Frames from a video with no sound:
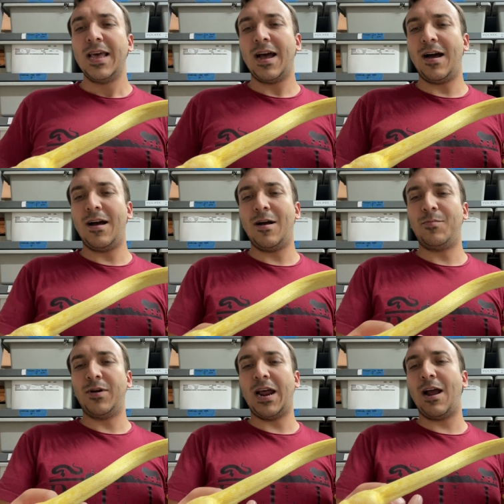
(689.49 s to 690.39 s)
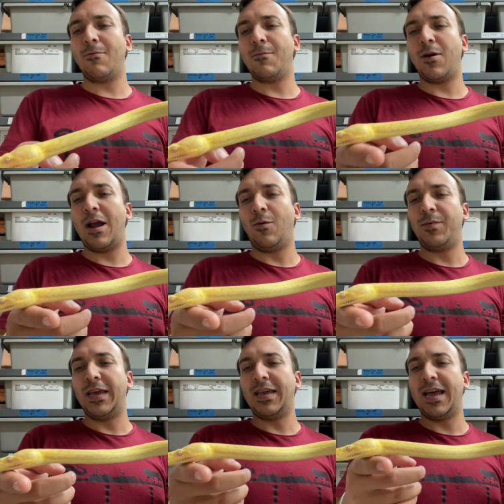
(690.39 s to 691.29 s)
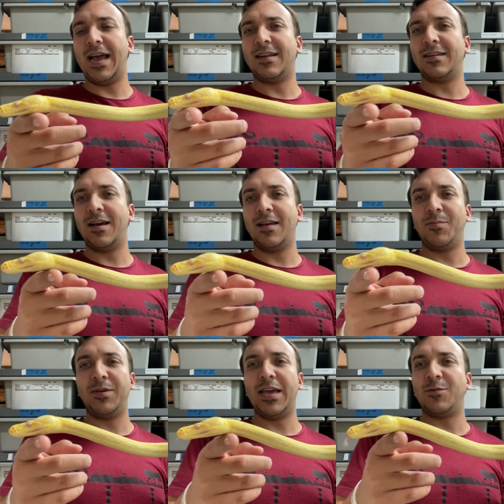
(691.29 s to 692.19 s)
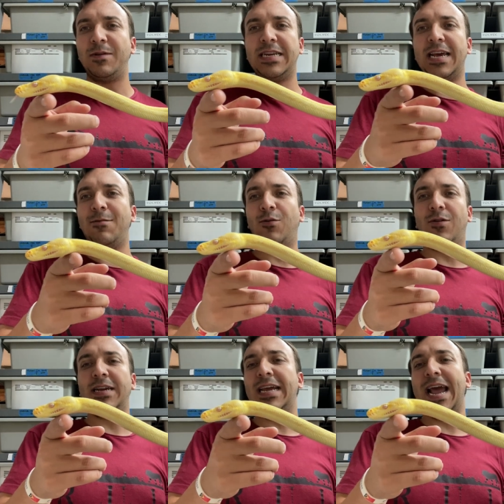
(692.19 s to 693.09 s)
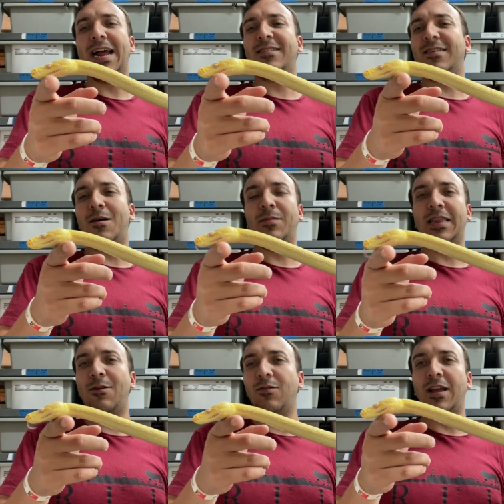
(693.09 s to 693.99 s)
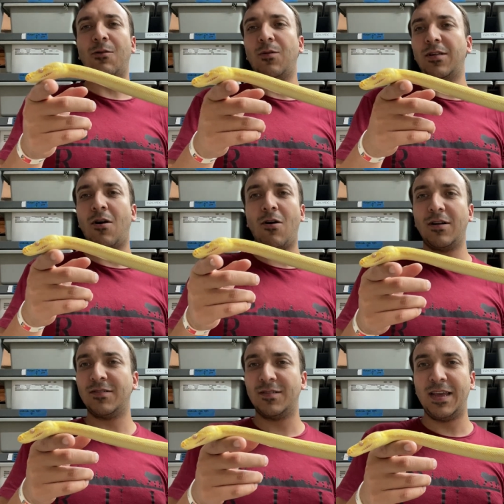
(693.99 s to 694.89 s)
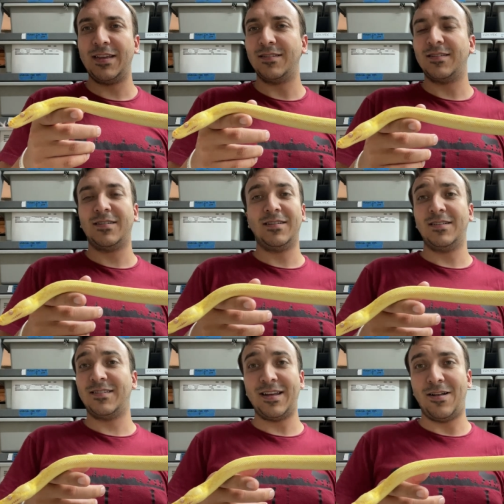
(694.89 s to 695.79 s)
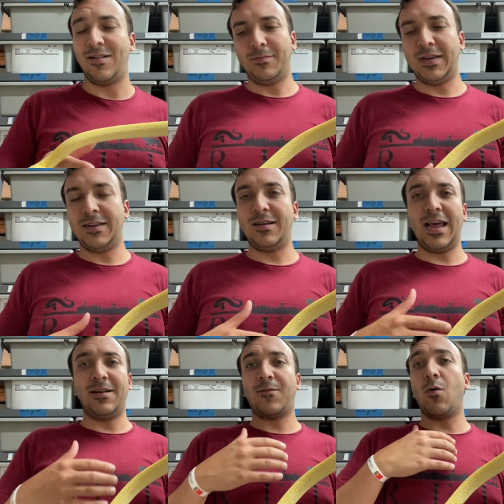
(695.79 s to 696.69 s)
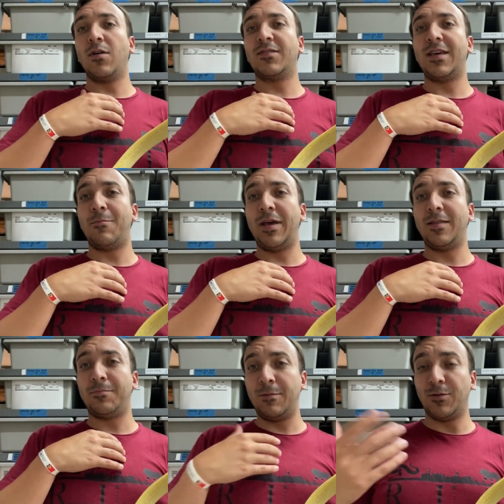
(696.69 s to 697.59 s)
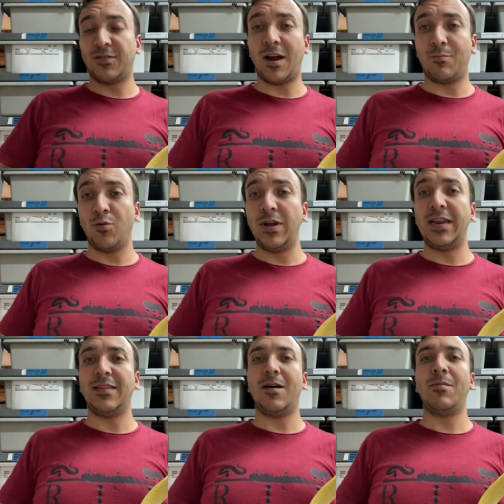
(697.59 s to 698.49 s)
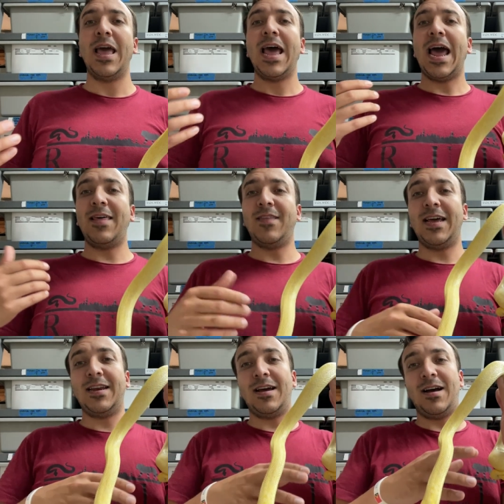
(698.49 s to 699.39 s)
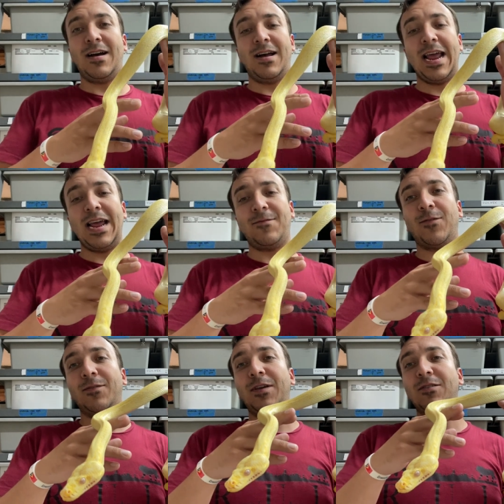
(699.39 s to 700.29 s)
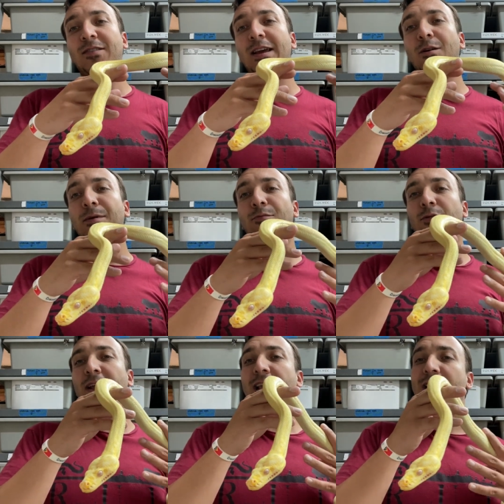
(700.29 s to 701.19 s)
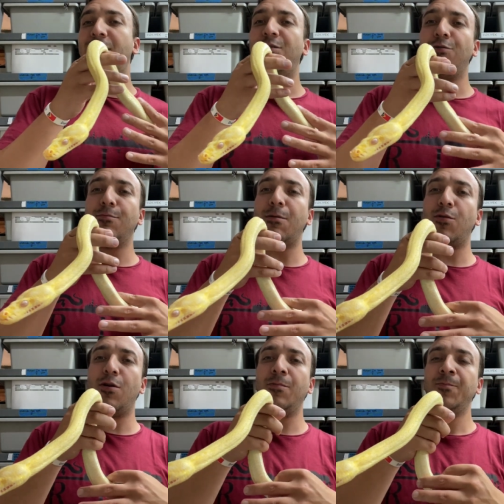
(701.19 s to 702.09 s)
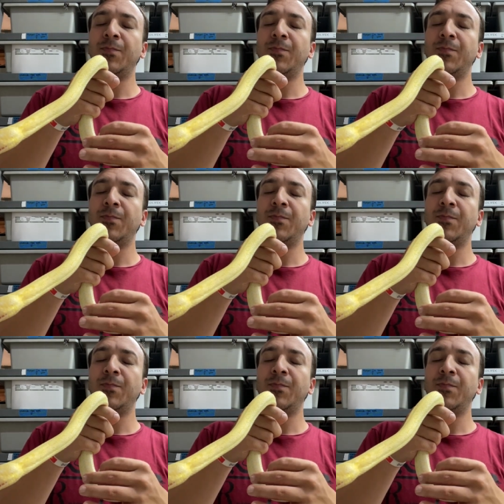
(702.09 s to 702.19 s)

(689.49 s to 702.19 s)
Uh, but I remember helping at uh, the BHB table, and he had some, and they were like one of the hardest things to sell. And of course, that meant that people stopped reading them. And then uh, a handful of years later, people were like, "Hey, do you remember